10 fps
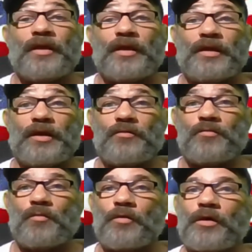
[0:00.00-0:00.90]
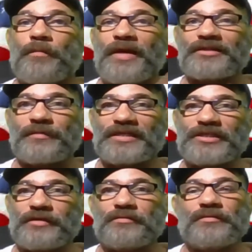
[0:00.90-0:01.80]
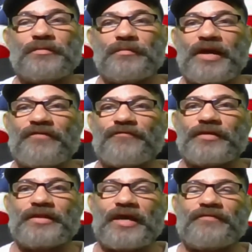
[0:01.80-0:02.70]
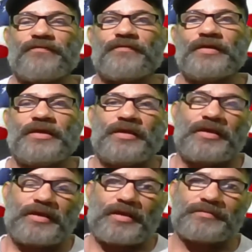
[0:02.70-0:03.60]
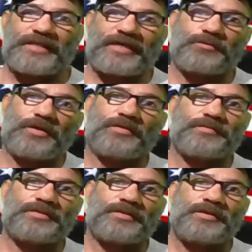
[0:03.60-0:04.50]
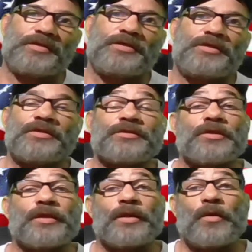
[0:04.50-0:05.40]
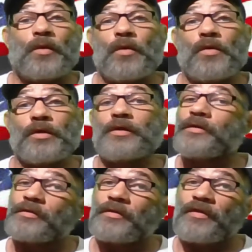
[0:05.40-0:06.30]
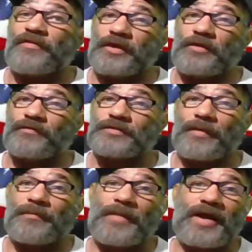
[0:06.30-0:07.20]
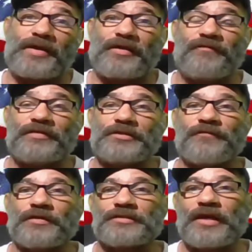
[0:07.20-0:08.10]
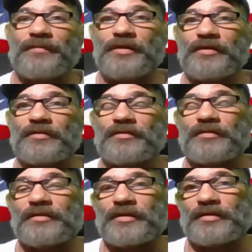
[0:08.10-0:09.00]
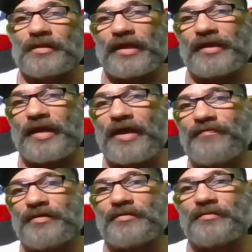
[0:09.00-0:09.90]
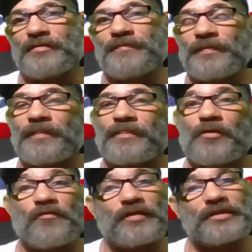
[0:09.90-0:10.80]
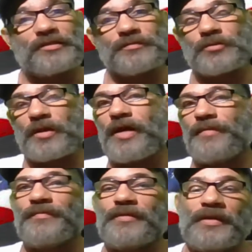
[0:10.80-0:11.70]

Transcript: Hello, welcome back to my channel, My Free Life, and I'm Saxx Williams. Or, thank you for stopping by. If it's your first time here, glad to have you. Don't forget to subscribe.